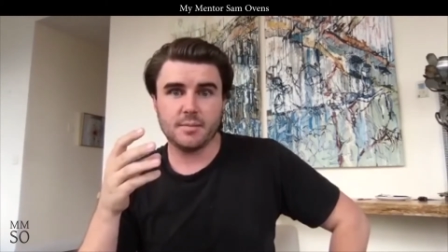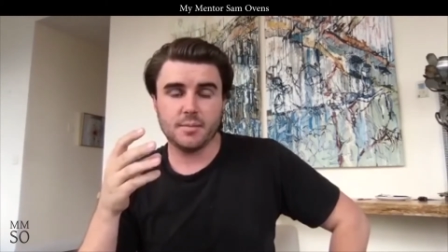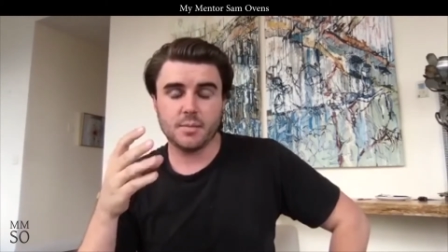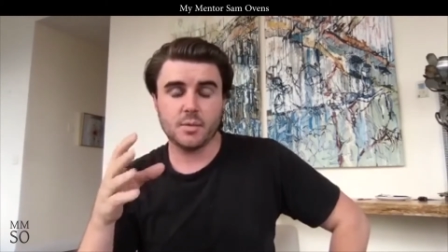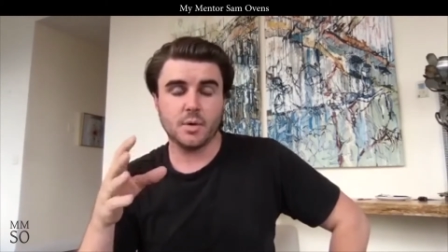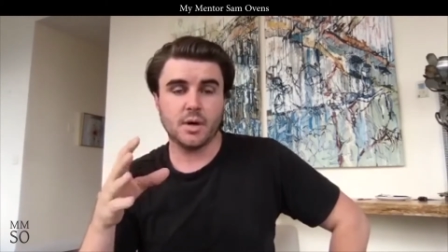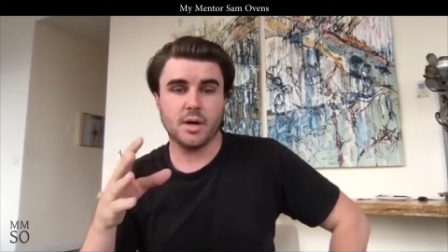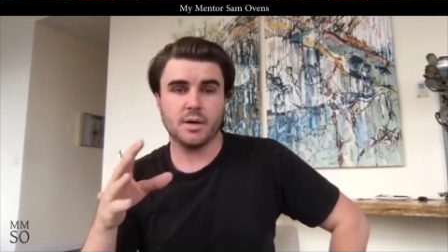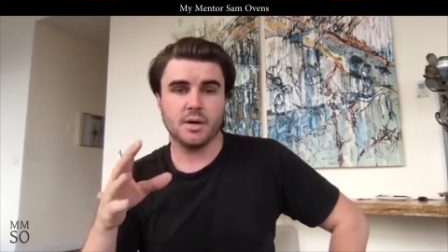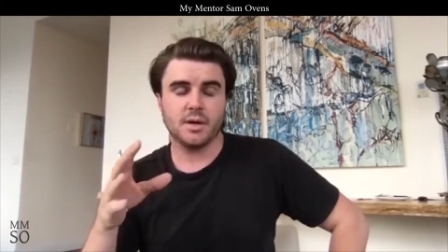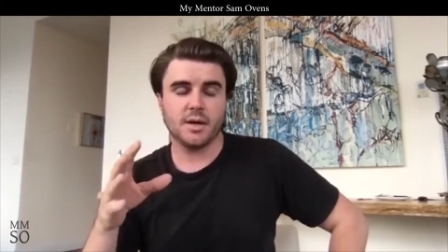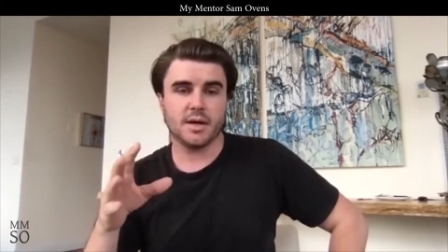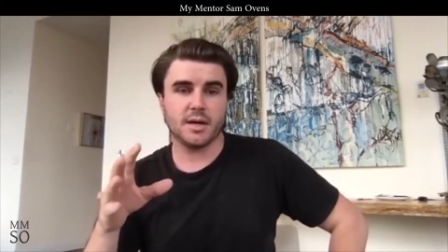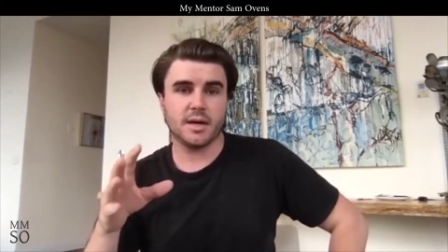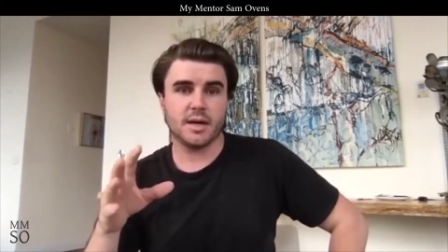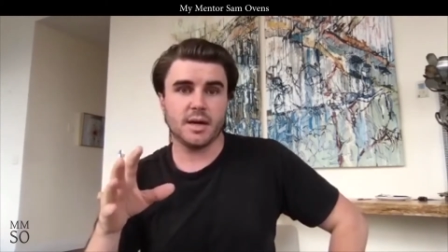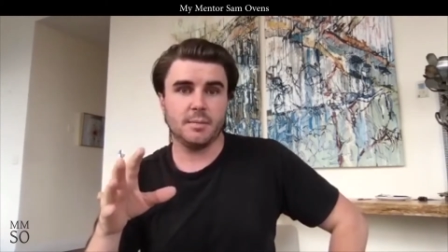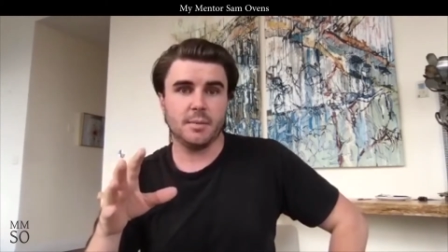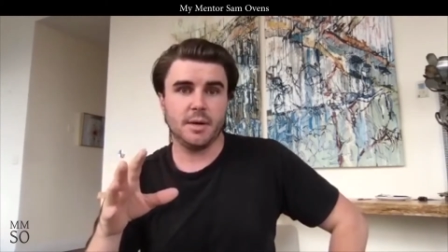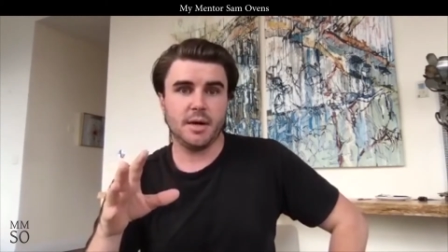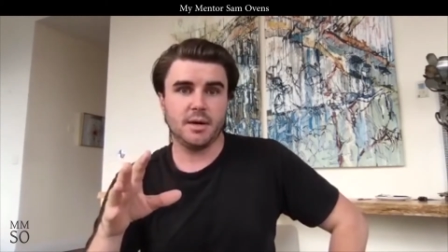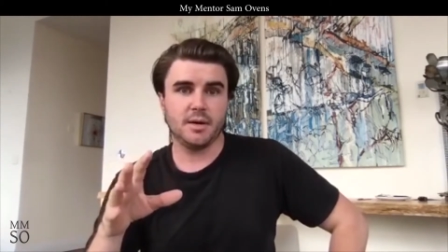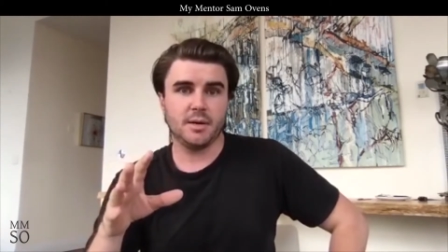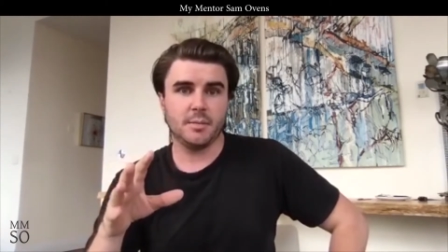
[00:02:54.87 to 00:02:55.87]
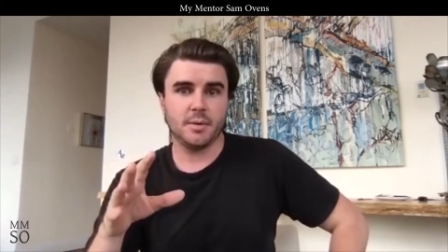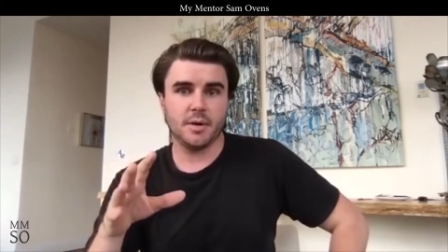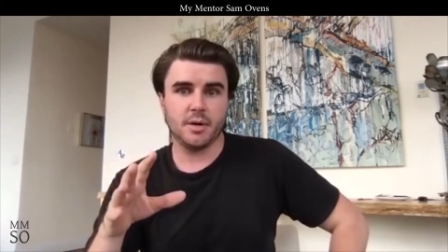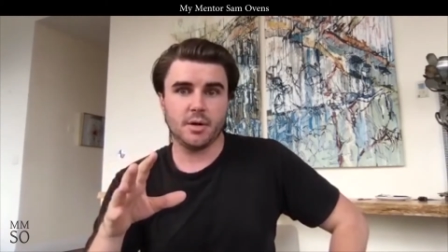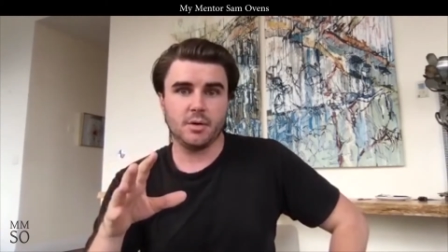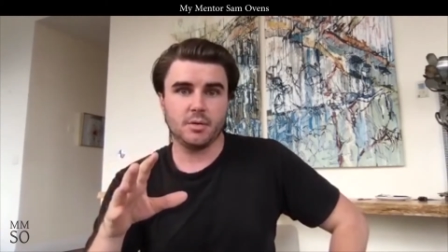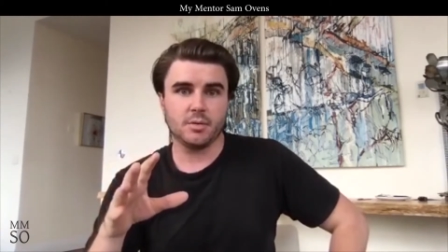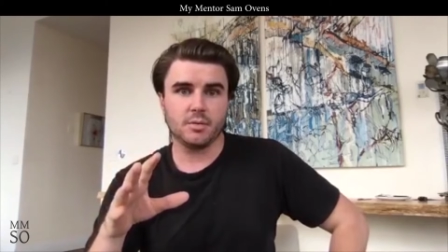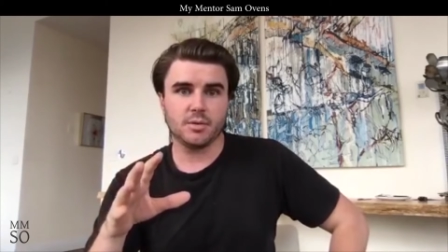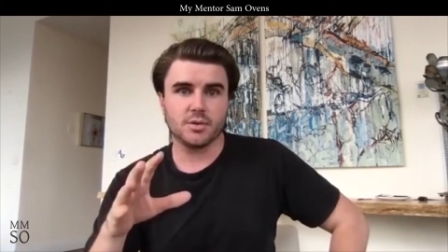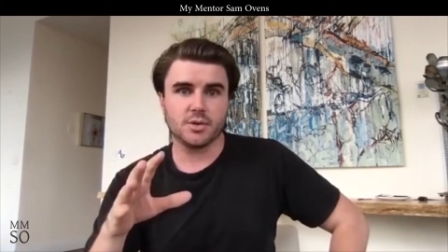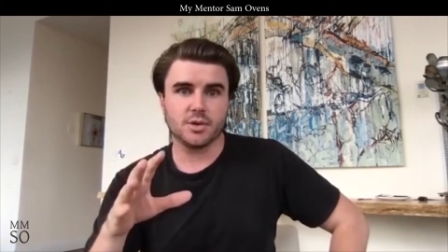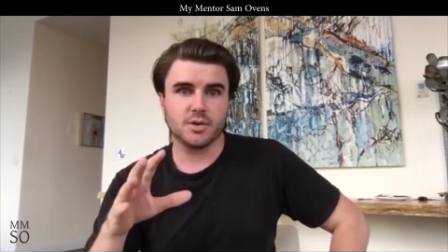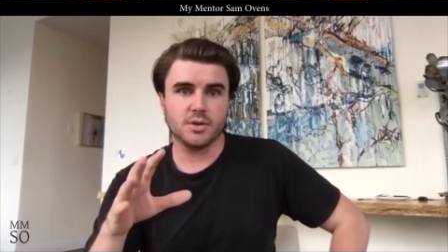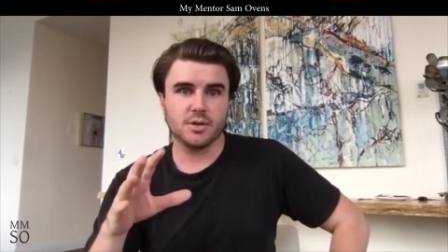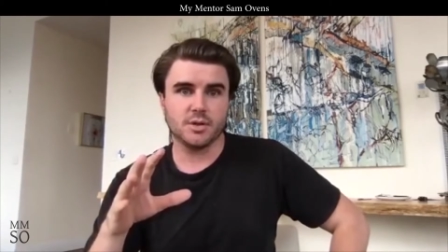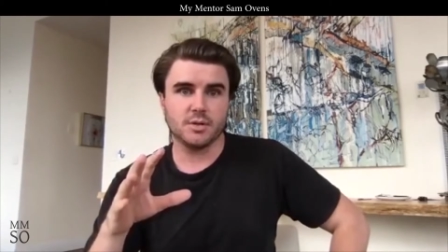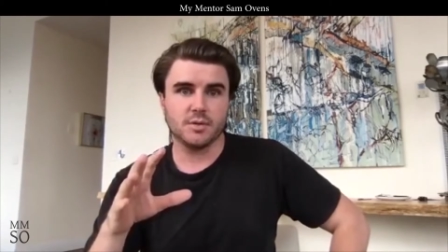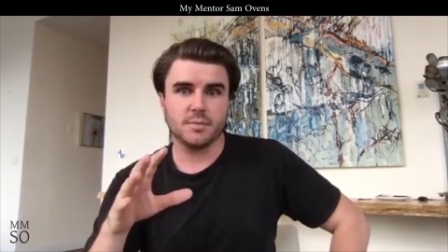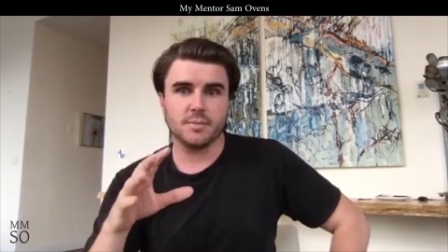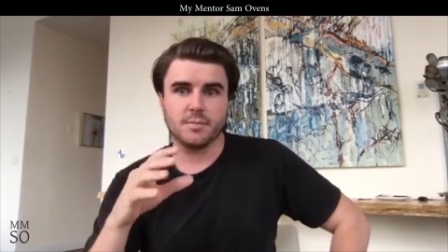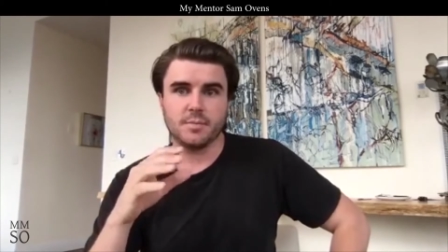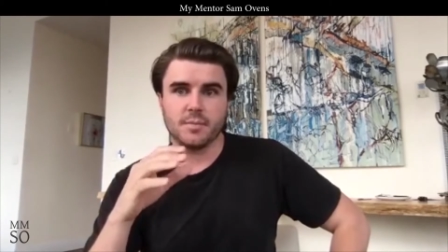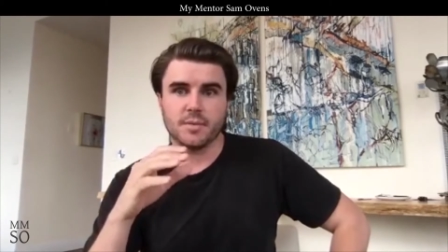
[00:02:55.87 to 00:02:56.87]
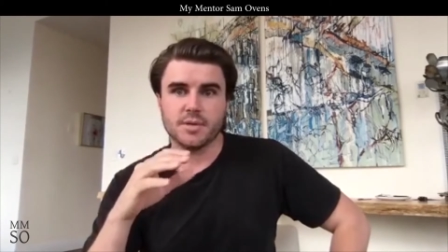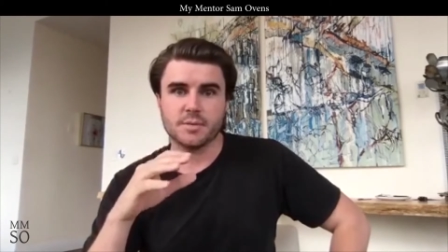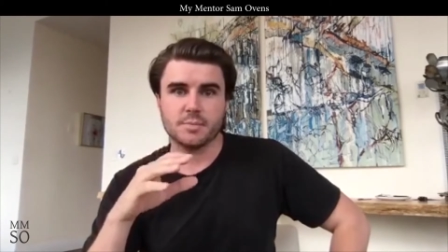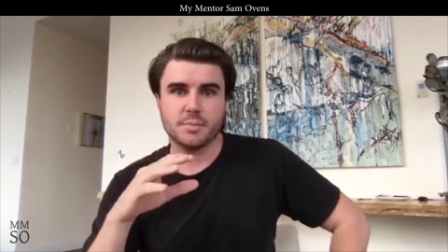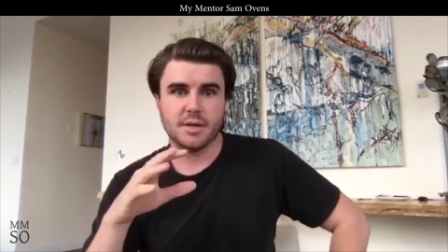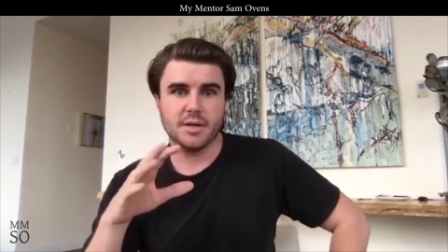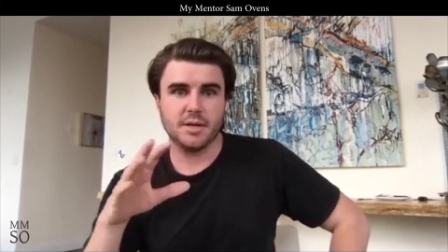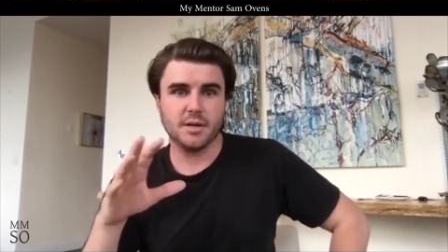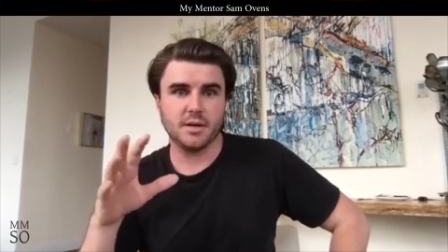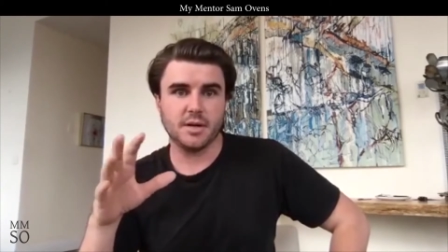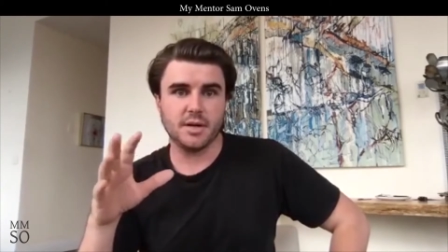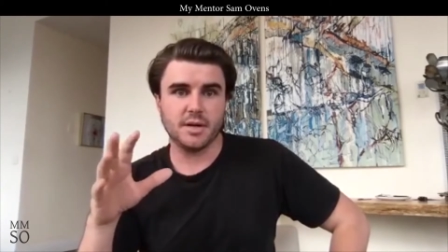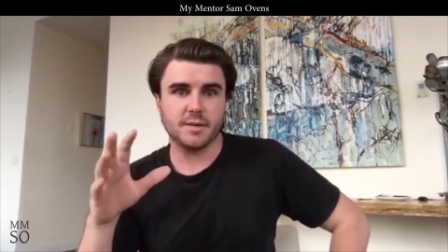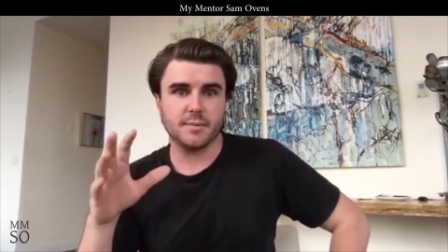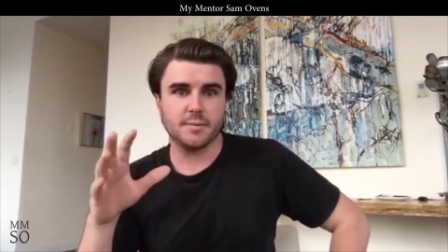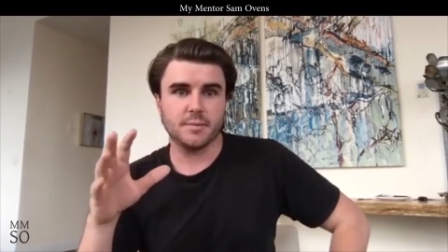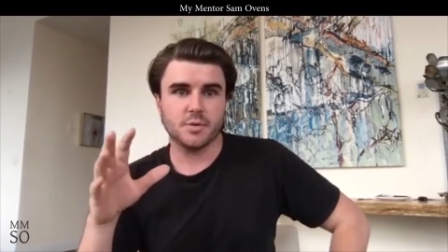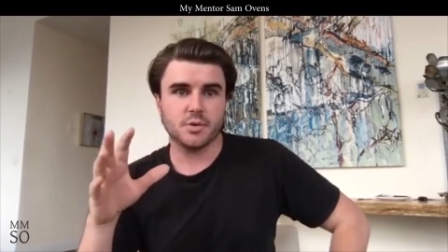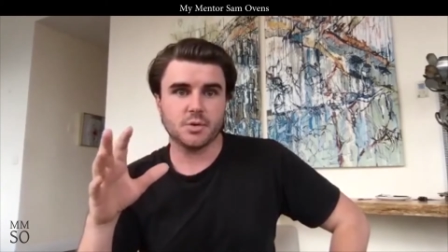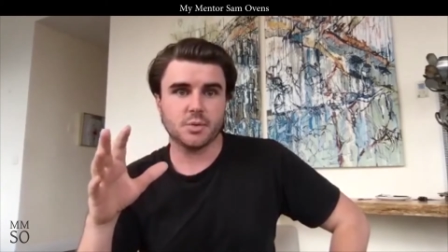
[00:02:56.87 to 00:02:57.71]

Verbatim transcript: I, like, come out and I'm like, holy shit, it's been, like,